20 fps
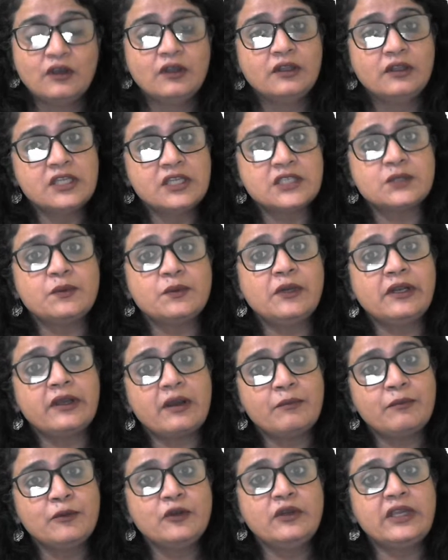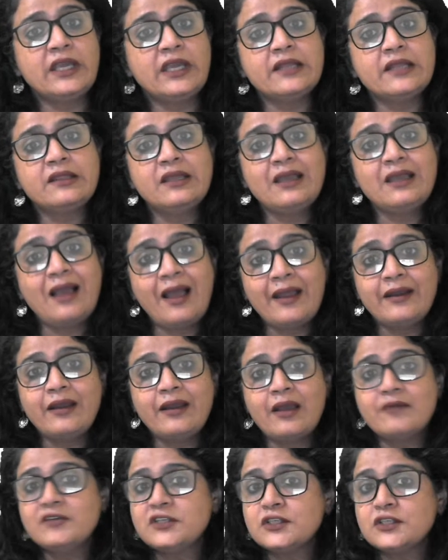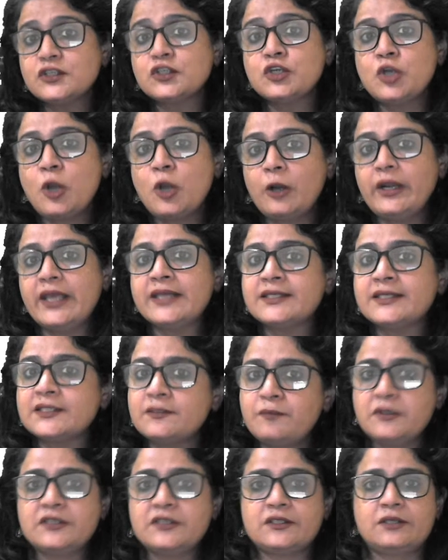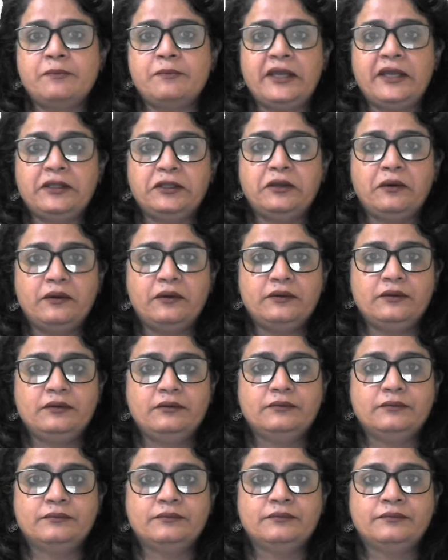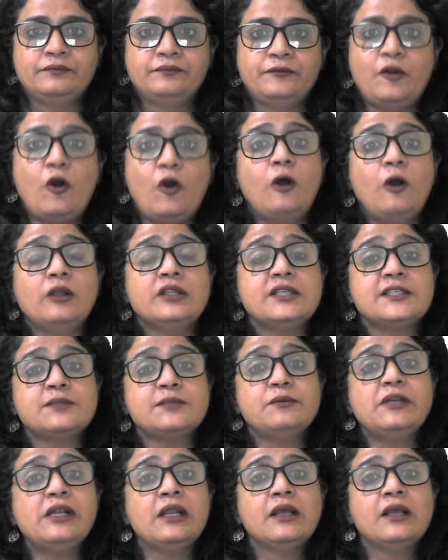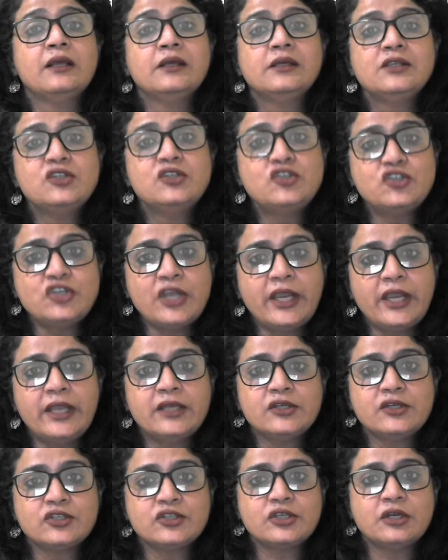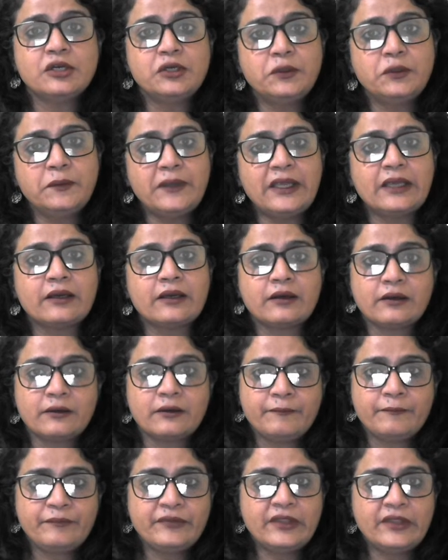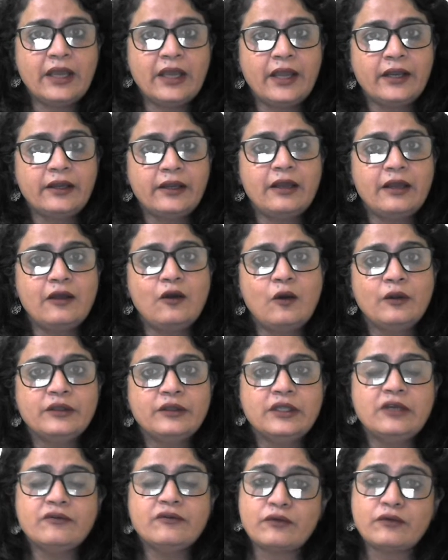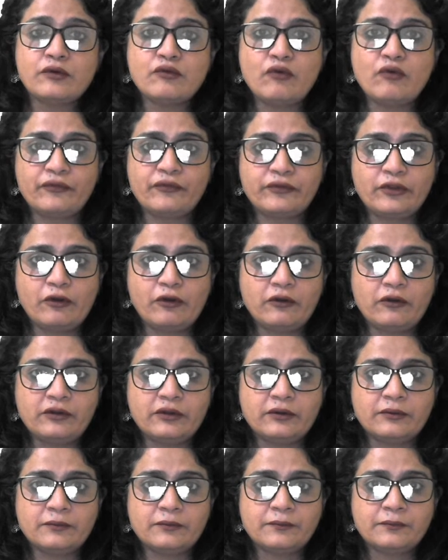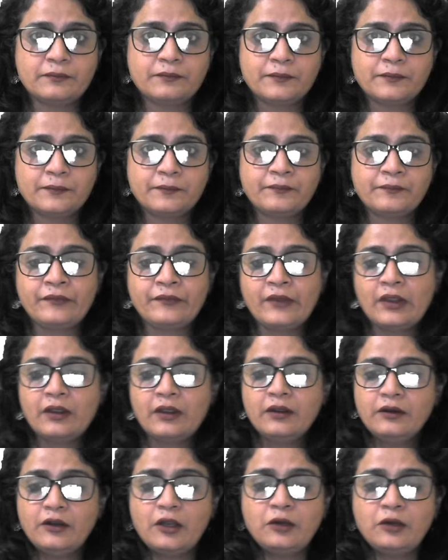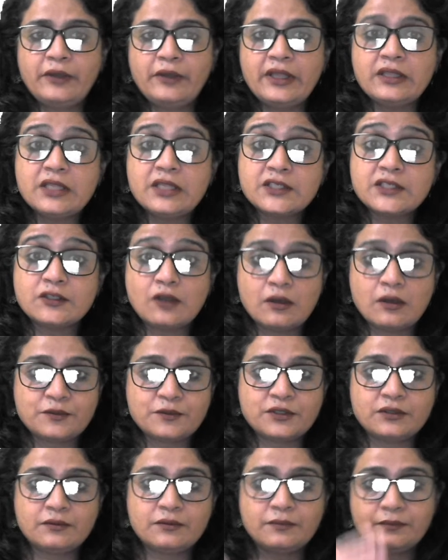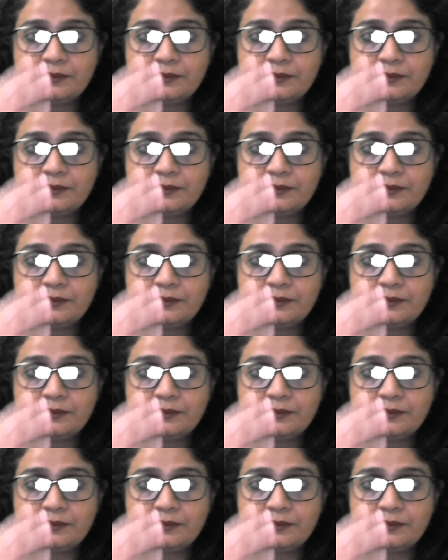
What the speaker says: This will communicate the idea which is not expressed by the author. Or this will change, tweak the idea or the view of the author. Now look at this option.